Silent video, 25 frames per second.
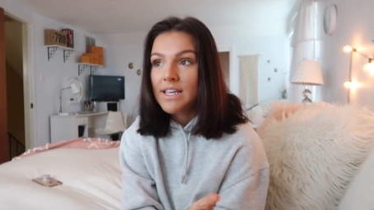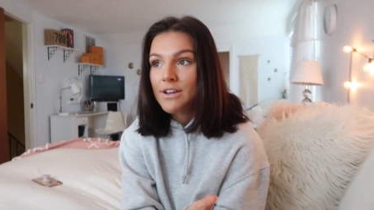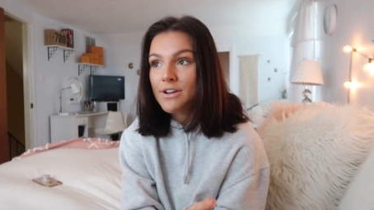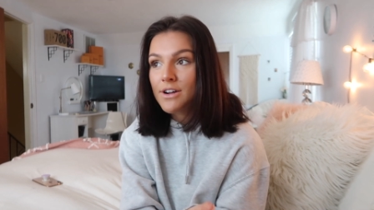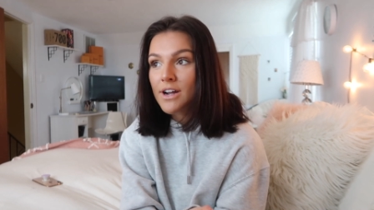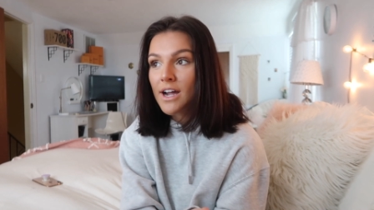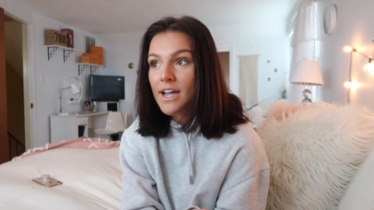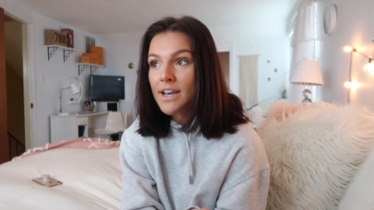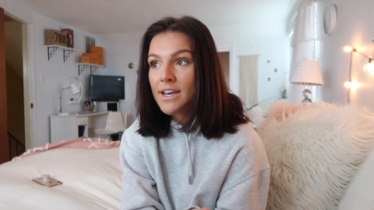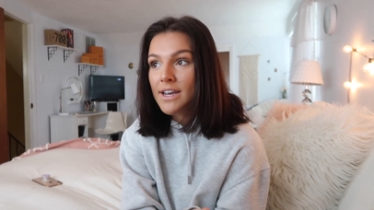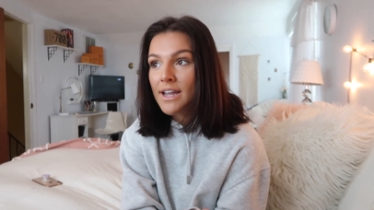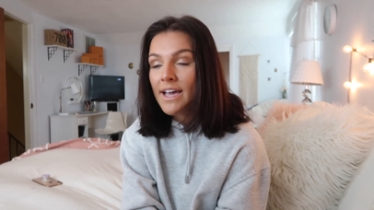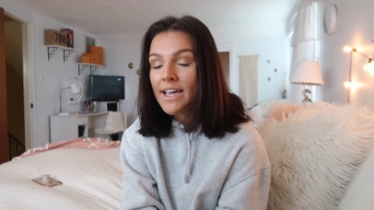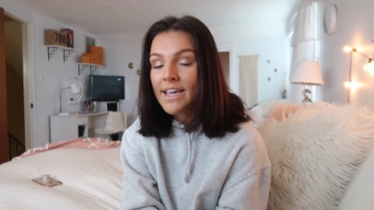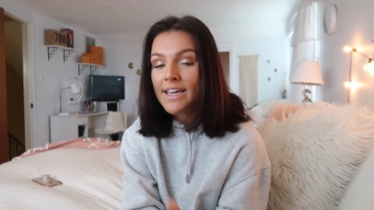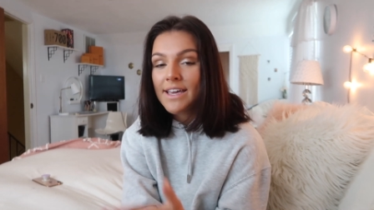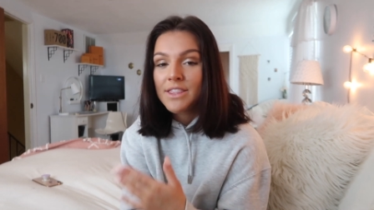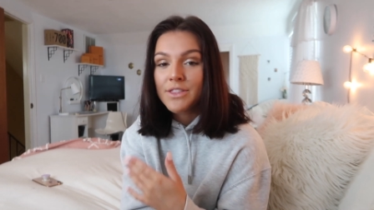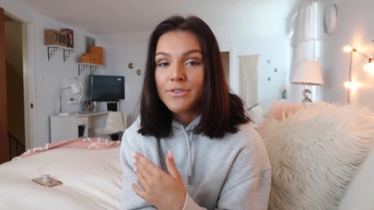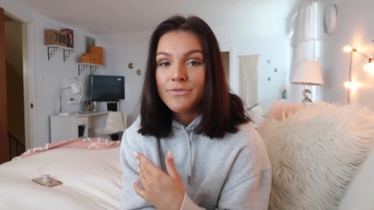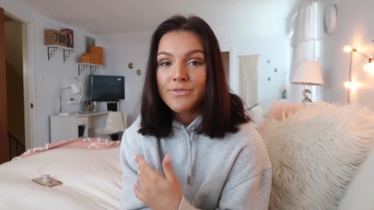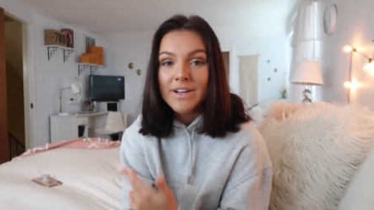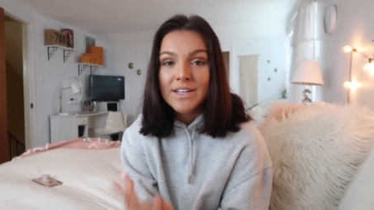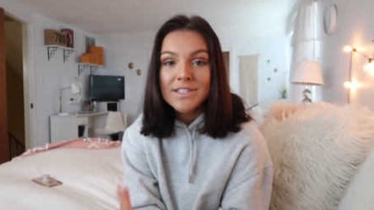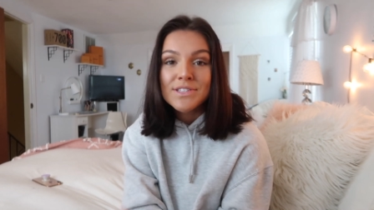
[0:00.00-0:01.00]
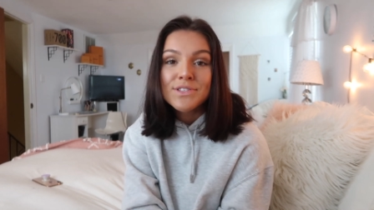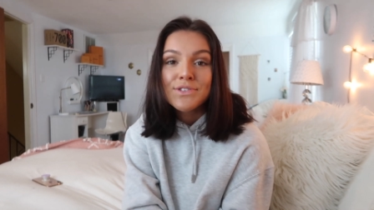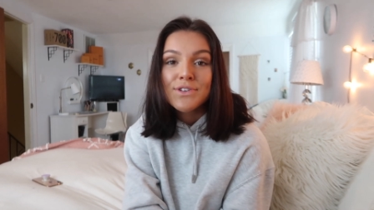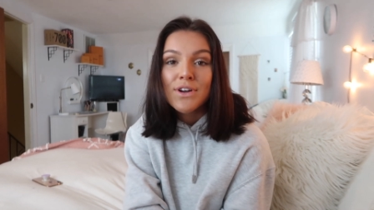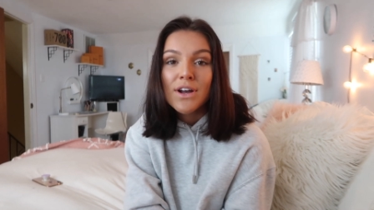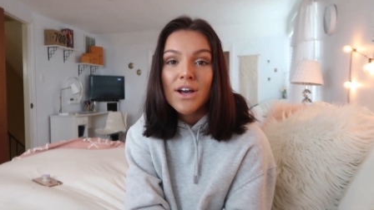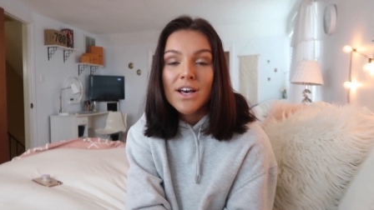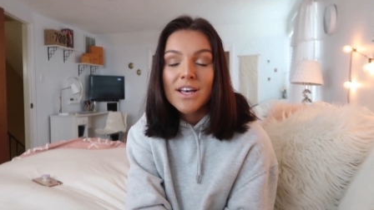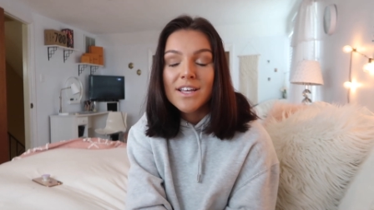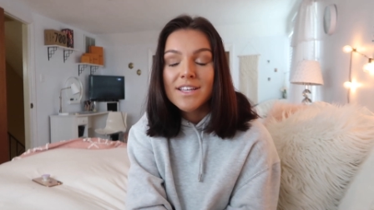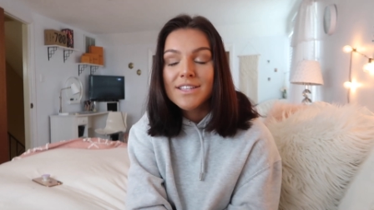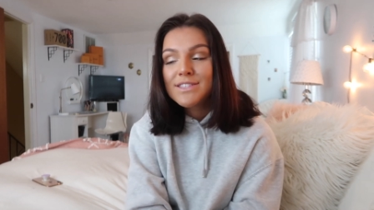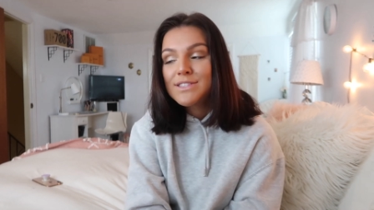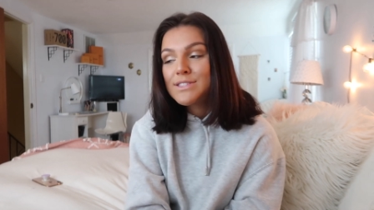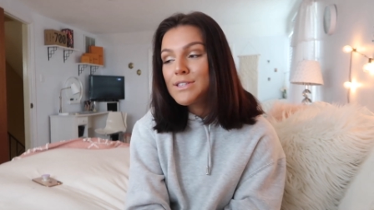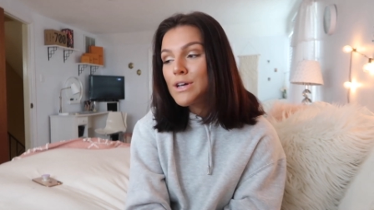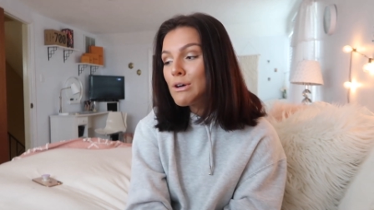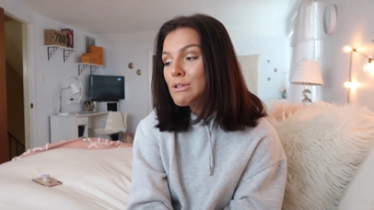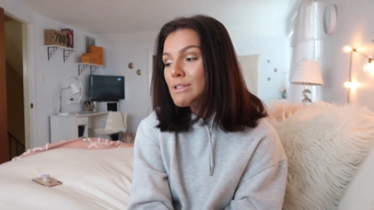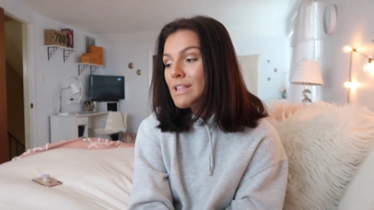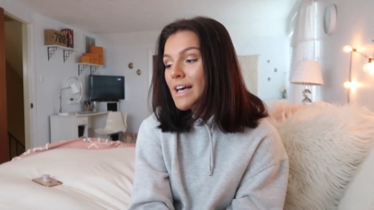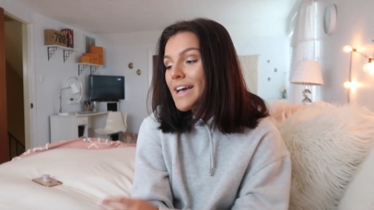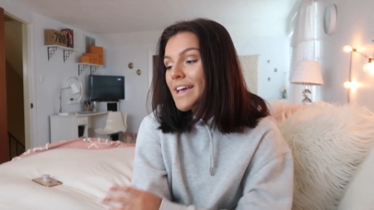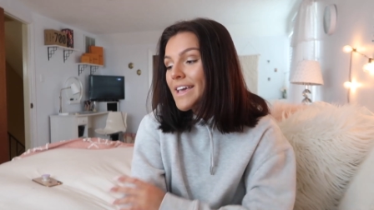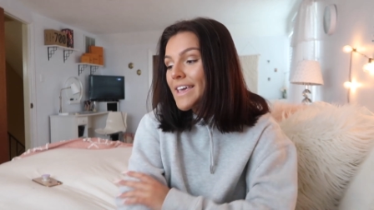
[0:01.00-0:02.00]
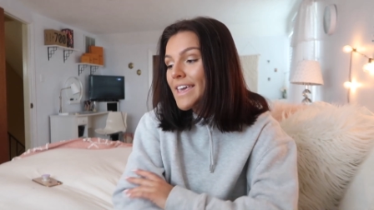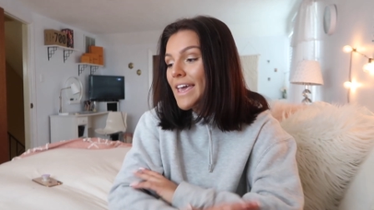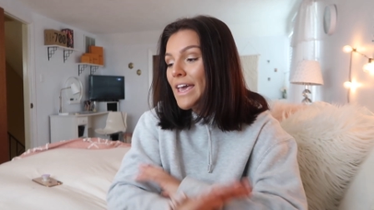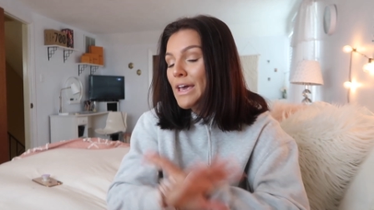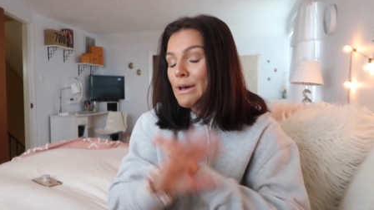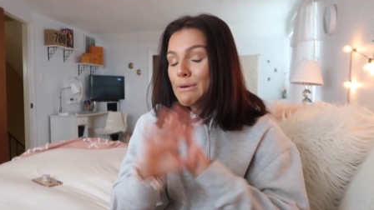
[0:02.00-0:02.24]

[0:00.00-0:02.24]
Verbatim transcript: later at night at the restaurant so like